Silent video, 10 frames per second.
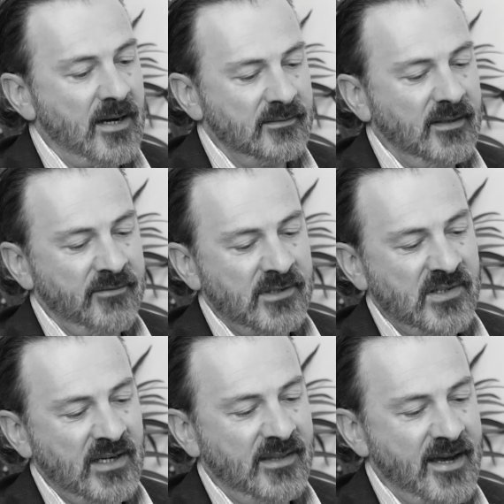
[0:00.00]
but having
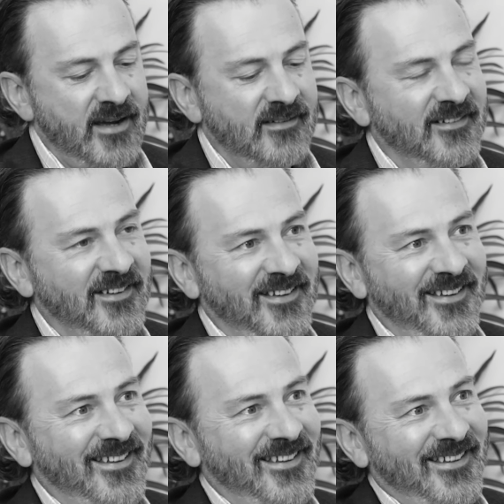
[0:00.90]
said that,
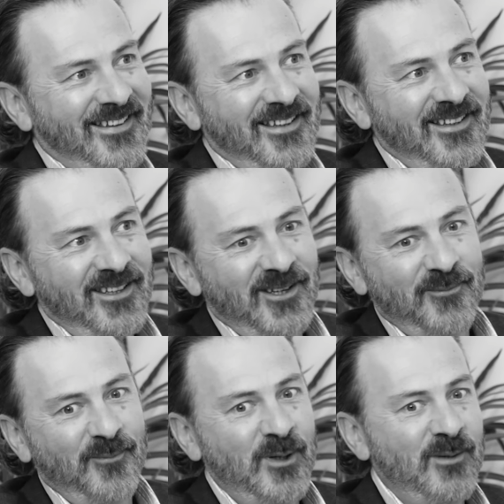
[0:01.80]
you
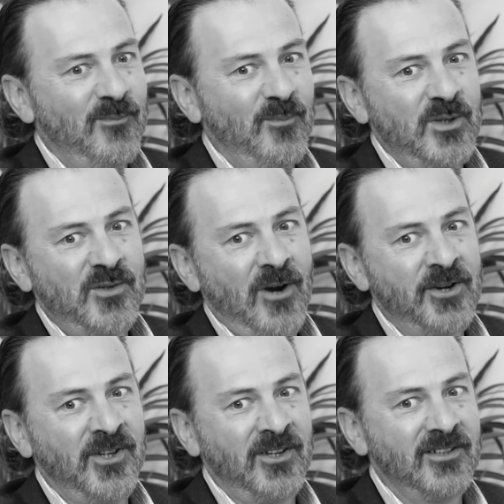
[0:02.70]
know, we we
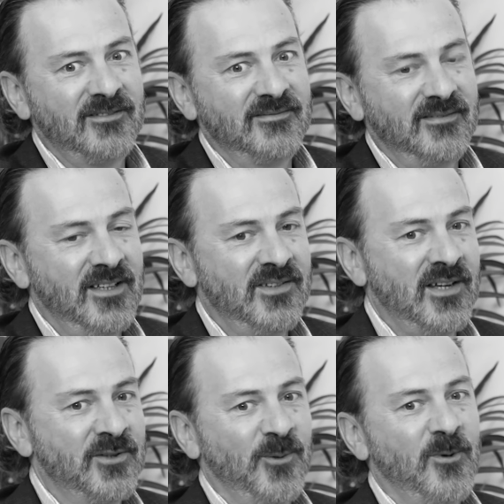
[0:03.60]
structured it in
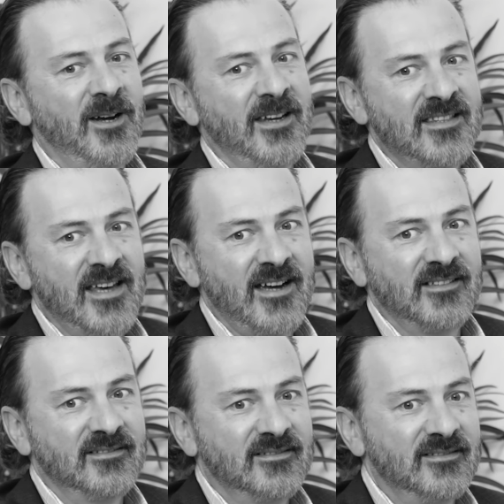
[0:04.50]
such a way that